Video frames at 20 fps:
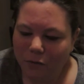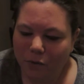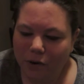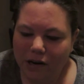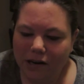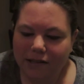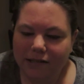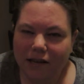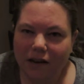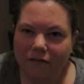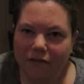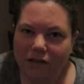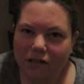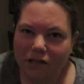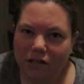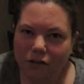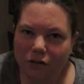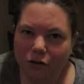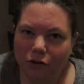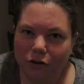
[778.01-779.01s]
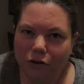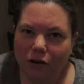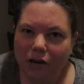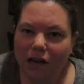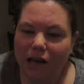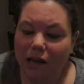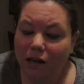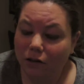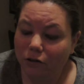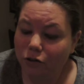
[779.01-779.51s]
1 to 7 till
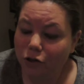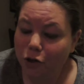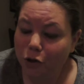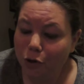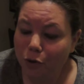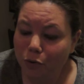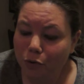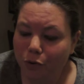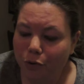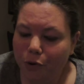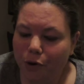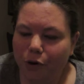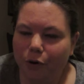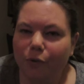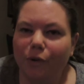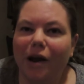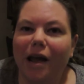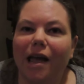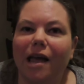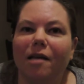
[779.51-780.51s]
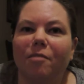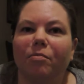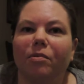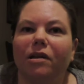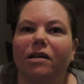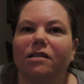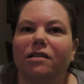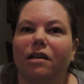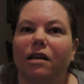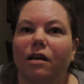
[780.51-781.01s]
kill 2 crew, 8
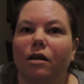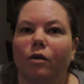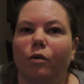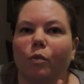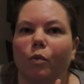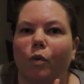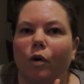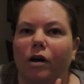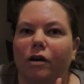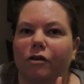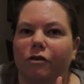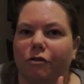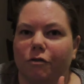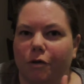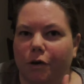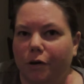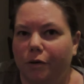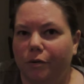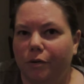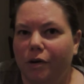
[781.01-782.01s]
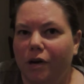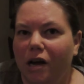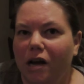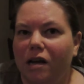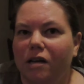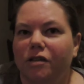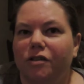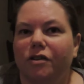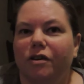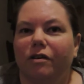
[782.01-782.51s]
plus kill 1 crew.
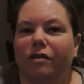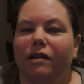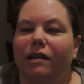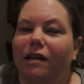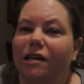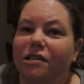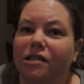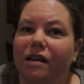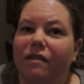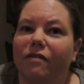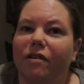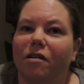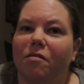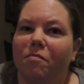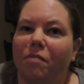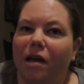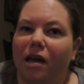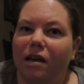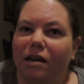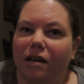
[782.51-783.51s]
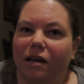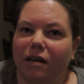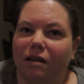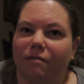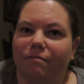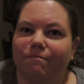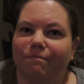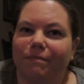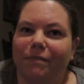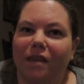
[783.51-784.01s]
So unless you have a
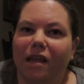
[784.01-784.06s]
companion,